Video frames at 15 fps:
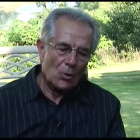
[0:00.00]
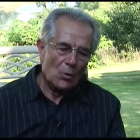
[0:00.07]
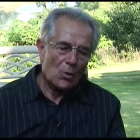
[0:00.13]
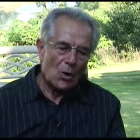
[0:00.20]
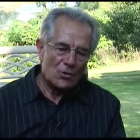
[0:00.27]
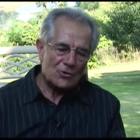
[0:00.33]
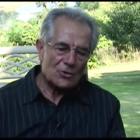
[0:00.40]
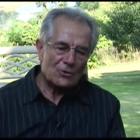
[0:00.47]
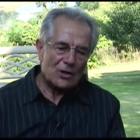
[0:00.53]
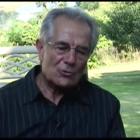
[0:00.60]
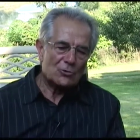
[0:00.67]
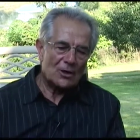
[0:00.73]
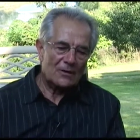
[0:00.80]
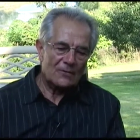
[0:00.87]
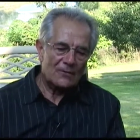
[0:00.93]
who also
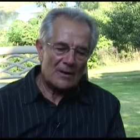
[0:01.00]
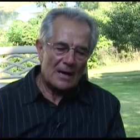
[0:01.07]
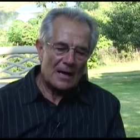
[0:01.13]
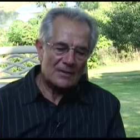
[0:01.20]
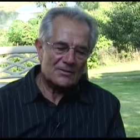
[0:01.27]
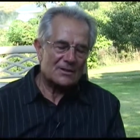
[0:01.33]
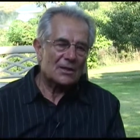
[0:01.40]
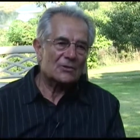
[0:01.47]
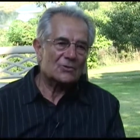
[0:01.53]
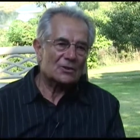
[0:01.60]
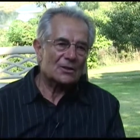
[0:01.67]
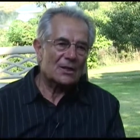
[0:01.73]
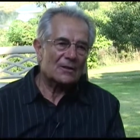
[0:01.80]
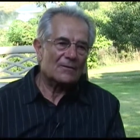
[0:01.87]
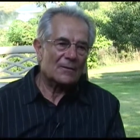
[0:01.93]
graduated as an
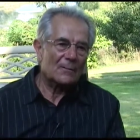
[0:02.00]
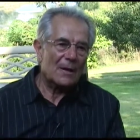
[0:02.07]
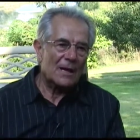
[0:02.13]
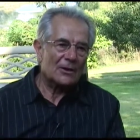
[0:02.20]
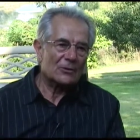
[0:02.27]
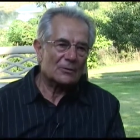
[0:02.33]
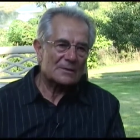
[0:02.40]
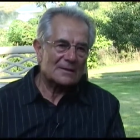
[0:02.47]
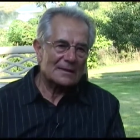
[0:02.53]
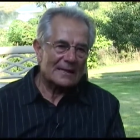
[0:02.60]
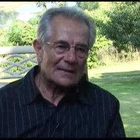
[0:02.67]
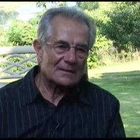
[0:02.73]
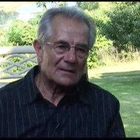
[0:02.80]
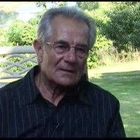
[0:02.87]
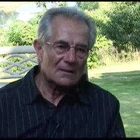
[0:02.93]
engineer from Iowa
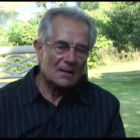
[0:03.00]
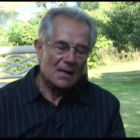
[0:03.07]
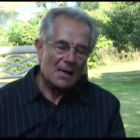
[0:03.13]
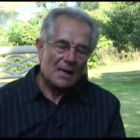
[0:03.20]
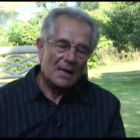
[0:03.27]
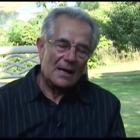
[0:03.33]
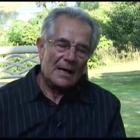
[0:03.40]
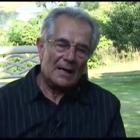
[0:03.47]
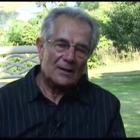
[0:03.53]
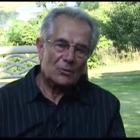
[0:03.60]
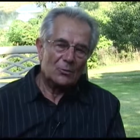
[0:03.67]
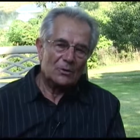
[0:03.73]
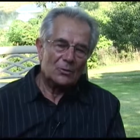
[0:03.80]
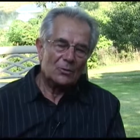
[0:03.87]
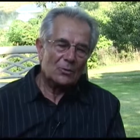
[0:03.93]
State.
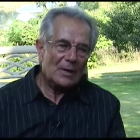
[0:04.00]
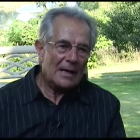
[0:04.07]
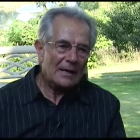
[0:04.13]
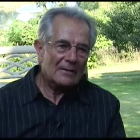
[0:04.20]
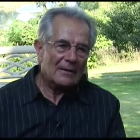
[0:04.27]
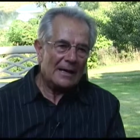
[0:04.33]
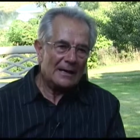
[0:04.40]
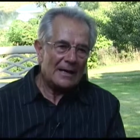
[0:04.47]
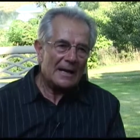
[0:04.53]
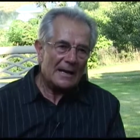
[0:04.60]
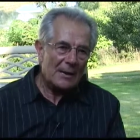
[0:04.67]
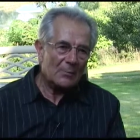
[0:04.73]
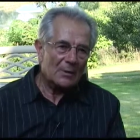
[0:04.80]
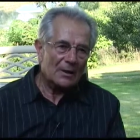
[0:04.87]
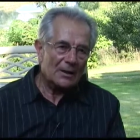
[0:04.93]
And we do have, and then
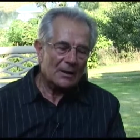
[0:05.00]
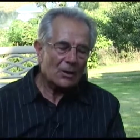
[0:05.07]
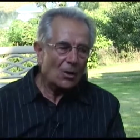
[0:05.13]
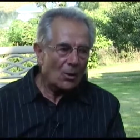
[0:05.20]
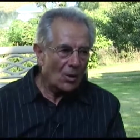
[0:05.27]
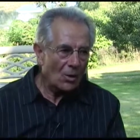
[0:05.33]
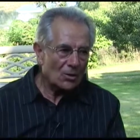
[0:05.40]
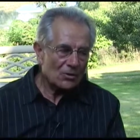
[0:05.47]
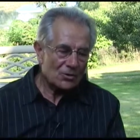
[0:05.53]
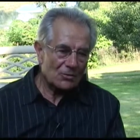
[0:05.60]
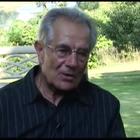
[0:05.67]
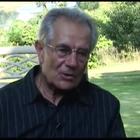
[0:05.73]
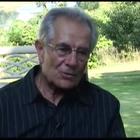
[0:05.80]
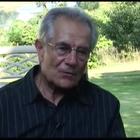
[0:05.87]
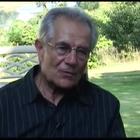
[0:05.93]
Emily also
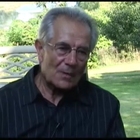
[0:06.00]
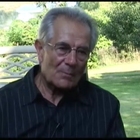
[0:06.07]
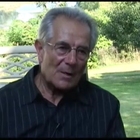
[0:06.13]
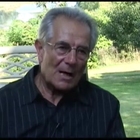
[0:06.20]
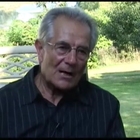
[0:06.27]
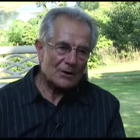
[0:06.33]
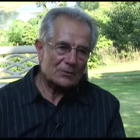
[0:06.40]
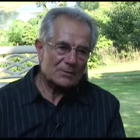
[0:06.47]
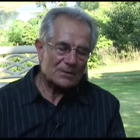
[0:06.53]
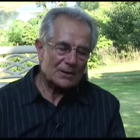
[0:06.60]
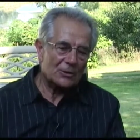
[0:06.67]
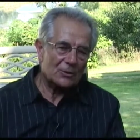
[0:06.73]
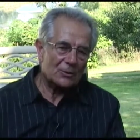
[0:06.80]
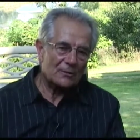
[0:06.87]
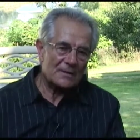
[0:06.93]
graduated from Iowa
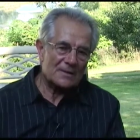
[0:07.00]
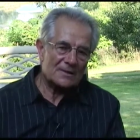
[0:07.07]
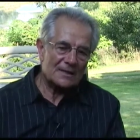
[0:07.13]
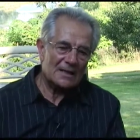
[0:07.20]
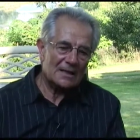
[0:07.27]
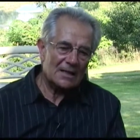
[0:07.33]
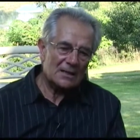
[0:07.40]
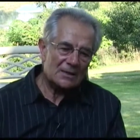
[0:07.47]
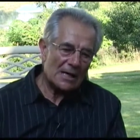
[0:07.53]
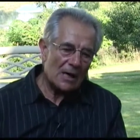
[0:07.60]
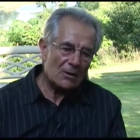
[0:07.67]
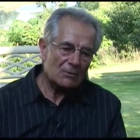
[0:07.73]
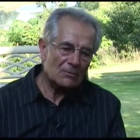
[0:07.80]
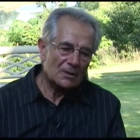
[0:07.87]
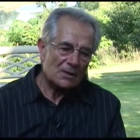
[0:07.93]
State University, and then
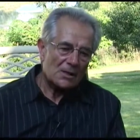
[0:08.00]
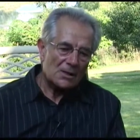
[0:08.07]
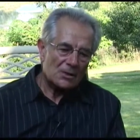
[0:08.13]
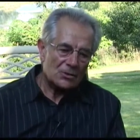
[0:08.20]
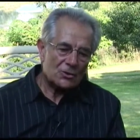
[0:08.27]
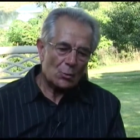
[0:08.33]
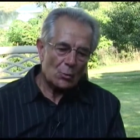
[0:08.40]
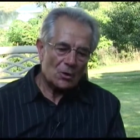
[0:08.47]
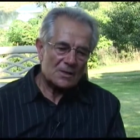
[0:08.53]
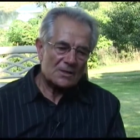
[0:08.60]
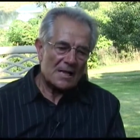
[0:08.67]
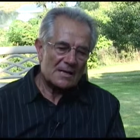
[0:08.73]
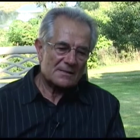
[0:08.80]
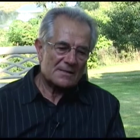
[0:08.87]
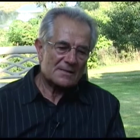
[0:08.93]
now she works
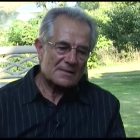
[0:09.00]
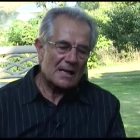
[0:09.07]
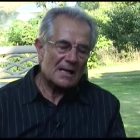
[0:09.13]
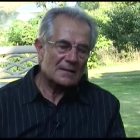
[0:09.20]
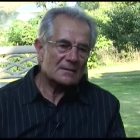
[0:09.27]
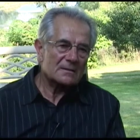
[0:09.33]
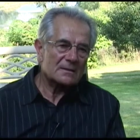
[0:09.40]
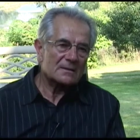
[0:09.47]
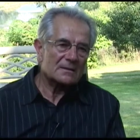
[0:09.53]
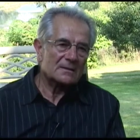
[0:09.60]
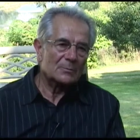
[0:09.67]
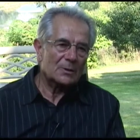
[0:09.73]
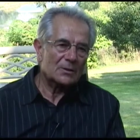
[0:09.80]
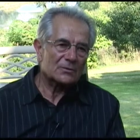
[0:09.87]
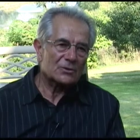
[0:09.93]
as a
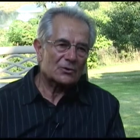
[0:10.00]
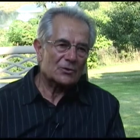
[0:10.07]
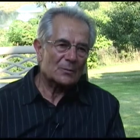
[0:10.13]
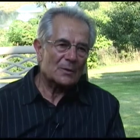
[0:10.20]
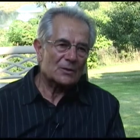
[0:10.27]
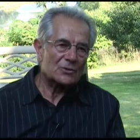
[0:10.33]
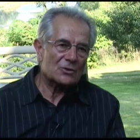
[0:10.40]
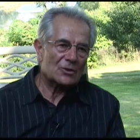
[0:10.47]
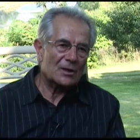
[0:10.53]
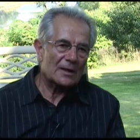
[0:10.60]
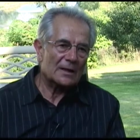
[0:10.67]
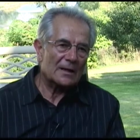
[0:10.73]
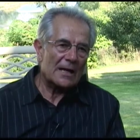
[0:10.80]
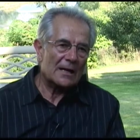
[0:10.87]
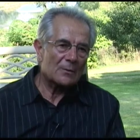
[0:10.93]
scientist because she majored
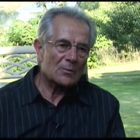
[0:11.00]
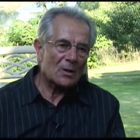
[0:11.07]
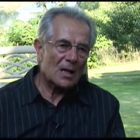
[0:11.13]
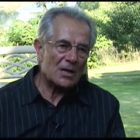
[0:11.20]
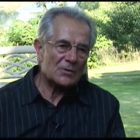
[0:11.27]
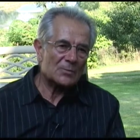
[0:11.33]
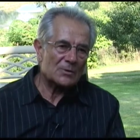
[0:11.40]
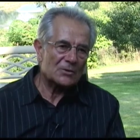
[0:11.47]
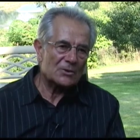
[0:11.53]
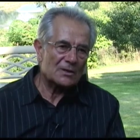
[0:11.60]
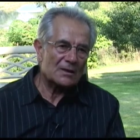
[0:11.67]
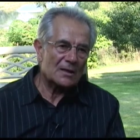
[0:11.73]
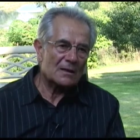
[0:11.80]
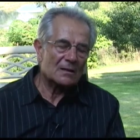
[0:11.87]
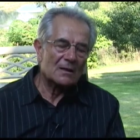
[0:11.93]
in animal husbandry
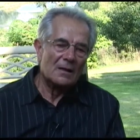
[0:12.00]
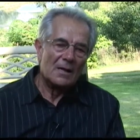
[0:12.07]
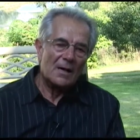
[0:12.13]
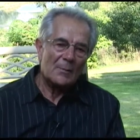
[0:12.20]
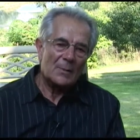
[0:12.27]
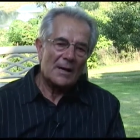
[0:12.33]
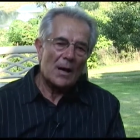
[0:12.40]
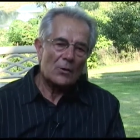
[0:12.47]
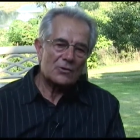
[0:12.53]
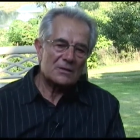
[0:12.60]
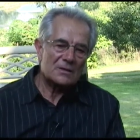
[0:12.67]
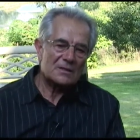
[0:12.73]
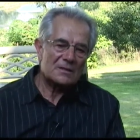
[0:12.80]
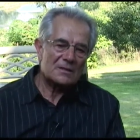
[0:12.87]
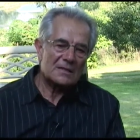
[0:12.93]
there. But now
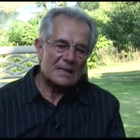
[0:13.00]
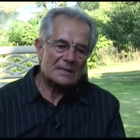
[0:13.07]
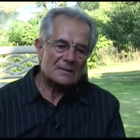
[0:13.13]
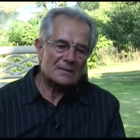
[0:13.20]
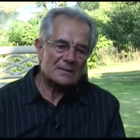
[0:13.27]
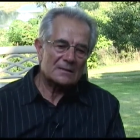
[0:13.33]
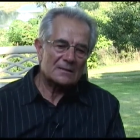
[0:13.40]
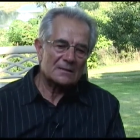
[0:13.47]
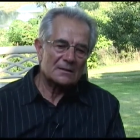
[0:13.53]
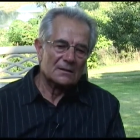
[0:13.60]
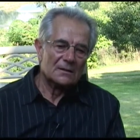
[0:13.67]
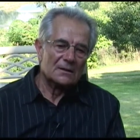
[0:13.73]
she's a scientist